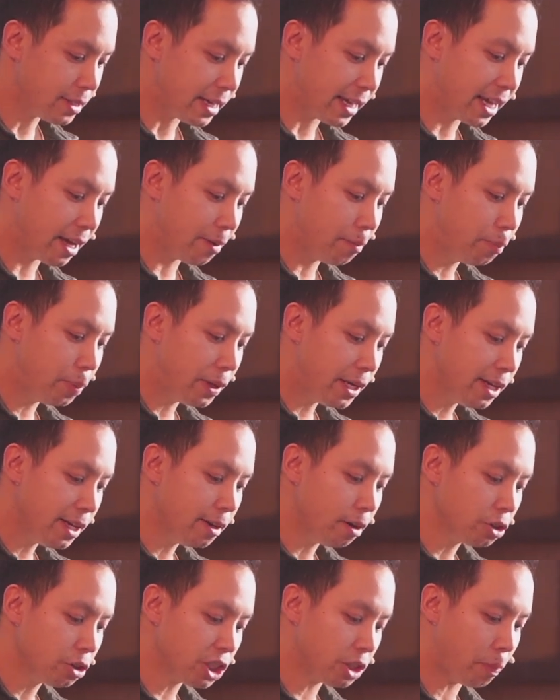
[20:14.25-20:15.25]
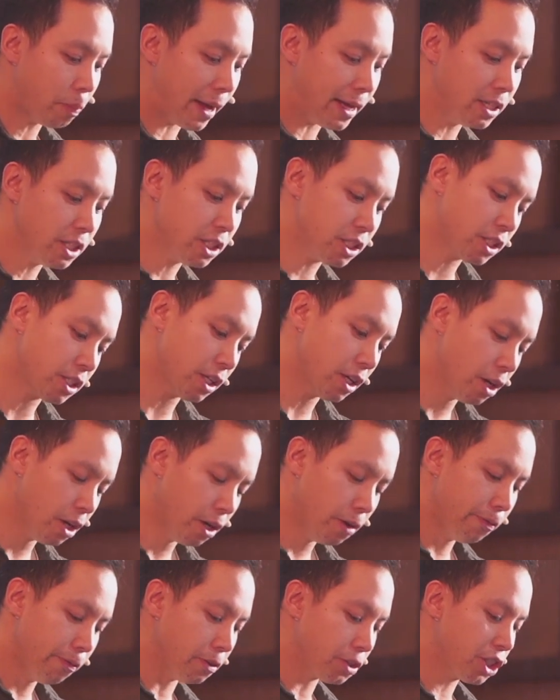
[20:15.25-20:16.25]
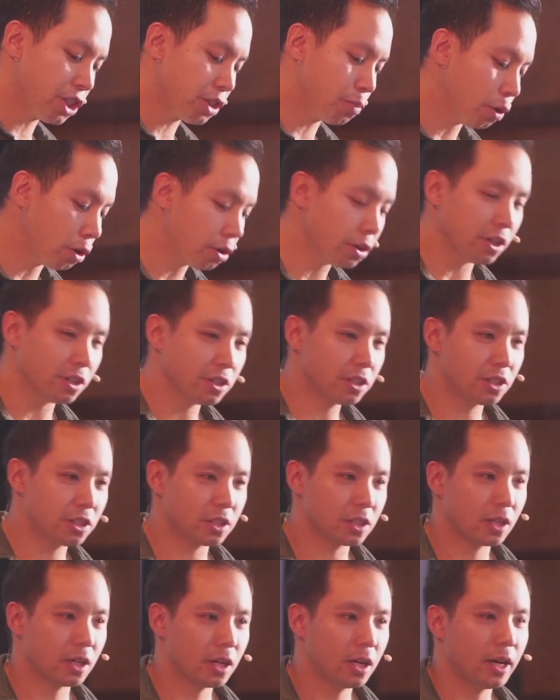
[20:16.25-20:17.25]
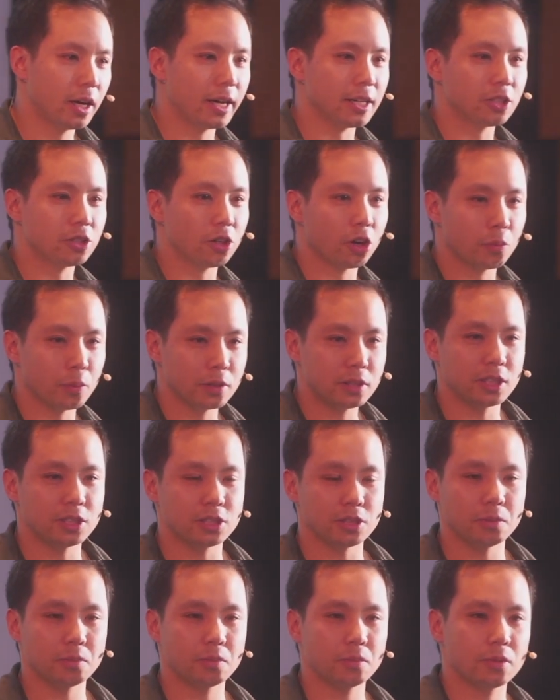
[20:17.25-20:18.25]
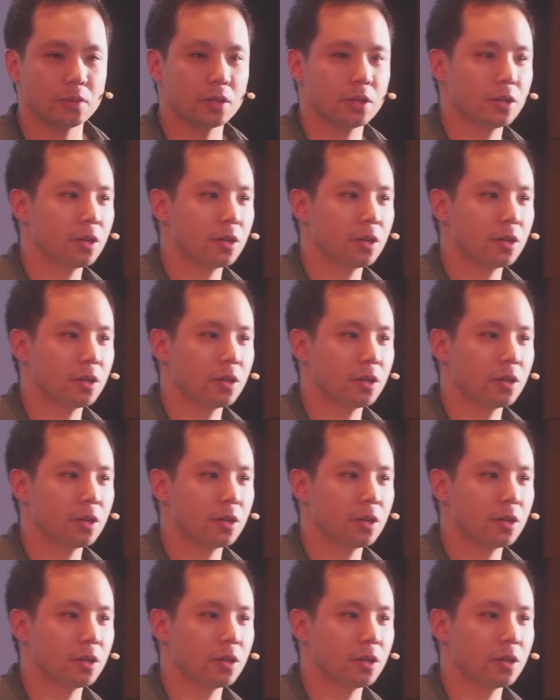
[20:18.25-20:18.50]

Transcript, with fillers: There can be no space for smugness and dogmatism.